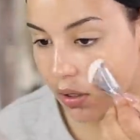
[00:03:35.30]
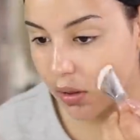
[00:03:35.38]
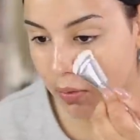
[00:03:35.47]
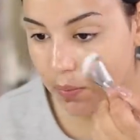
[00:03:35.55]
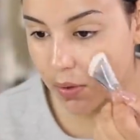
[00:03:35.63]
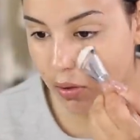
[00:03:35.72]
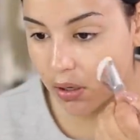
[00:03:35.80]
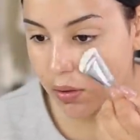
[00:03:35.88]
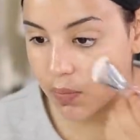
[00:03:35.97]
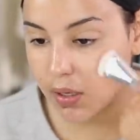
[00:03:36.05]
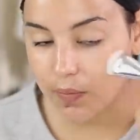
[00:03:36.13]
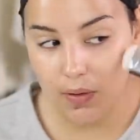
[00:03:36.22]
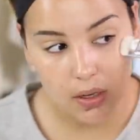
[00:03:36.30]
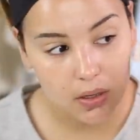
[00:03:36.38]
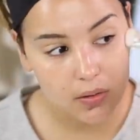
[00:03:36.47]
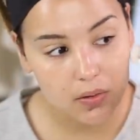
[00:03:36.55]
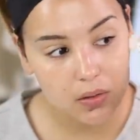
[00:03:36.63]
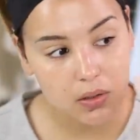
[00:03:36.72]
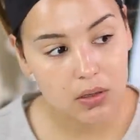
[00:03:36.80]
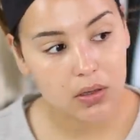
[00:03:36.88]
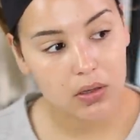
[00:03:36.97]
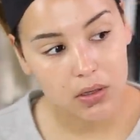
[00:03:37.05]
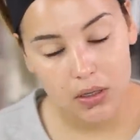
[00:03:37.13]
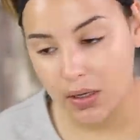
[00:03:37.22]
in the middle of my face.
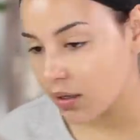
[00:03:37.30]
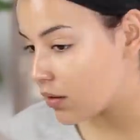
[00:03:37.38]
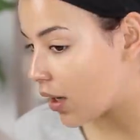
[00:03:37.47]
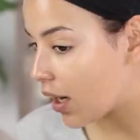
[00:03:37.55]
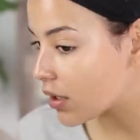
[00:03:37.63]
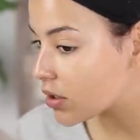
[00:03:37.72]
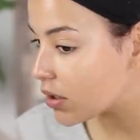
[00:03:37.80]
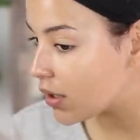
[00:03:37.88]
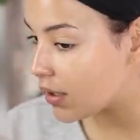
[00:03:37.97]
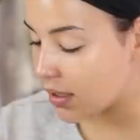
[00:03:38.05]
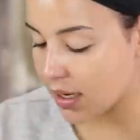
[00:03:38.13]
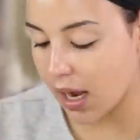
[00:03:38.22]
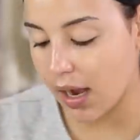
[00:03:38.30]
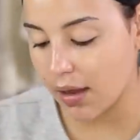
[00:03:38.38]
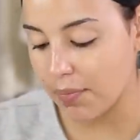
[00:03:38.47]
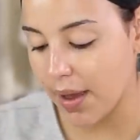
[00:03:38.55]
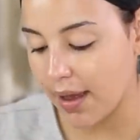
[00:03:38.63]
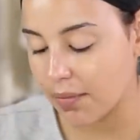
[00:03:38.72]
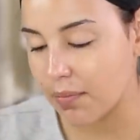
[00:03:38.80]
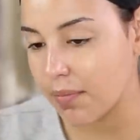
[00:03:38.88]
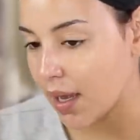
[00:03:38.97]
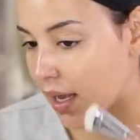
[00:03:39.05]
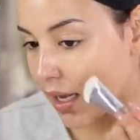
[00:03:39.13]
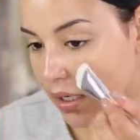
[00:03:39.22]
It's actually not a bad
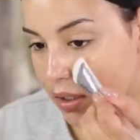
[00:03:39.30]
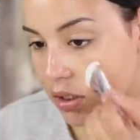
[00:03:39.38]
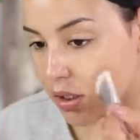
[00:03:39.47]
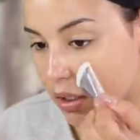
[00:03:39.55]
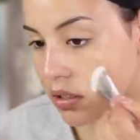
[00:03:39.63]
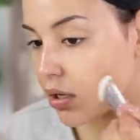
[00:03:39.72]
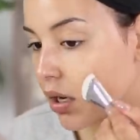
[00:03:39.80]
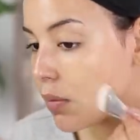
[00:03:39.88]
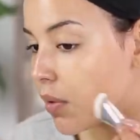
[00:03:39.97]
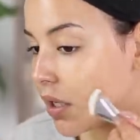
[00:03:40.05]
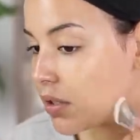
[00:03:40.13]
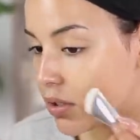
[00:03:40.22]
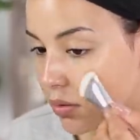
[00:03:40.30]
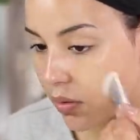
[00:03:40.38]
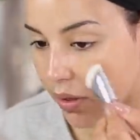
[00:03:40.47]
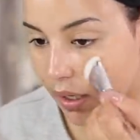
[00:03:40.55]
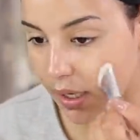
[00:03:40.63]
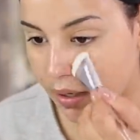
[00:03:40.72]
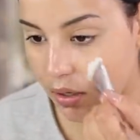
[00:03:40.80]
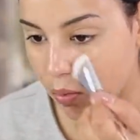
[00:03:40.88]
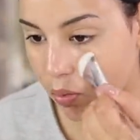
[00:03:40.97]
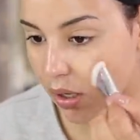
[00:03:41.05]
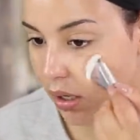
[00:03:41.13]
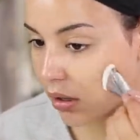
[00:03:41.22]
match. Um, I do think I could
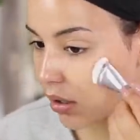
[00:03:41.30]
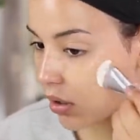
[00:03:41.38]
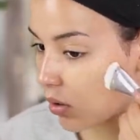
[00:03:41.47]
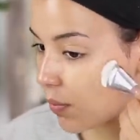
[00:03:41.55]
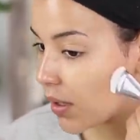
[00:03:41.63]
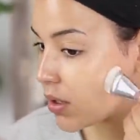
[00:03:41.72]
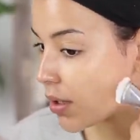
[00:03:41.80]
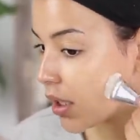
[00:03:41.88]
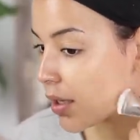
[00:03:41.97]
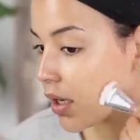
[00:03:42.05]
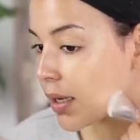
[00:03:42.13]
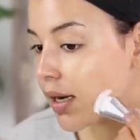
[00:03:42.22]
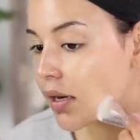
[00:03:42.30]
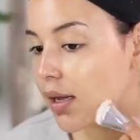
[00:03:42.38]
have went a little bit darker.